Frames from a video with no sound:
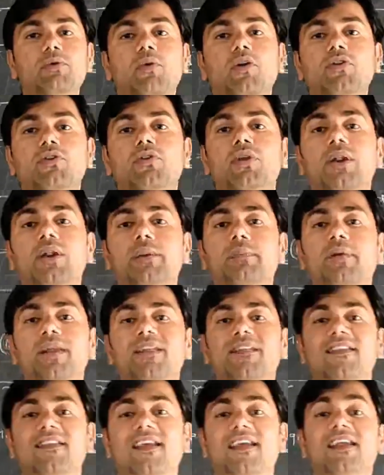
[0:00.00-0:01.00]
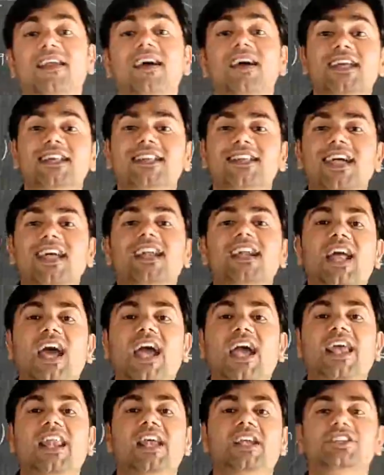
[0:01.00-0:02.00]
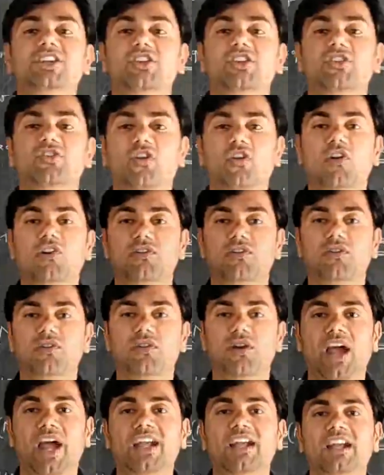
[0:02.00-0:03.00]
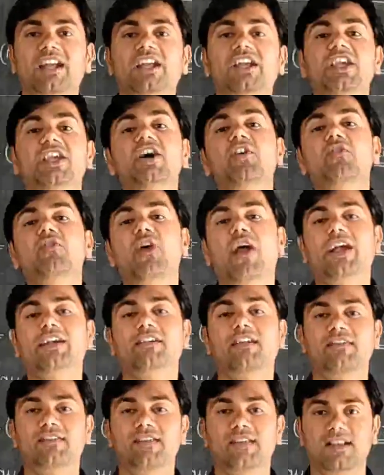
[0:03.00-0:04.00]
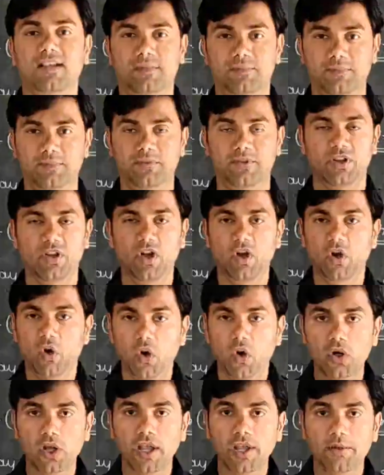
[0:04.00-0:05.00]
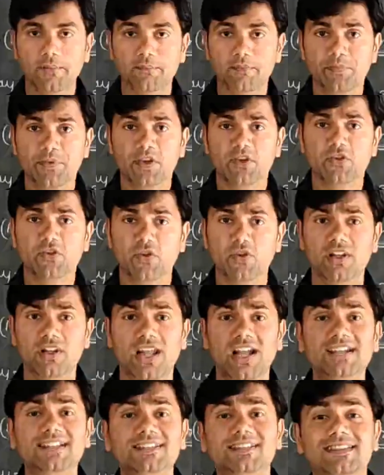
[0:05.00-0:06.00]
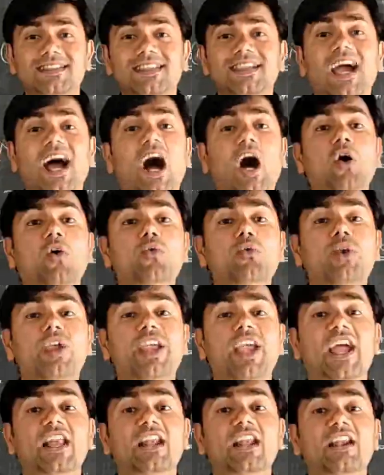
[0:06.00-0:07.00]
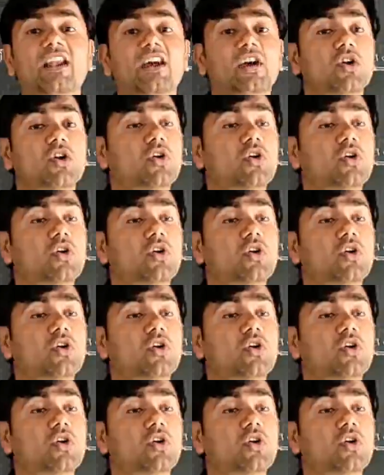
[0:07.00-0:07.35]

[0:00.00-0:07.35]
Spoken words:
we want to represent their directions also, and here vectors comes. Okay, so let's see how we can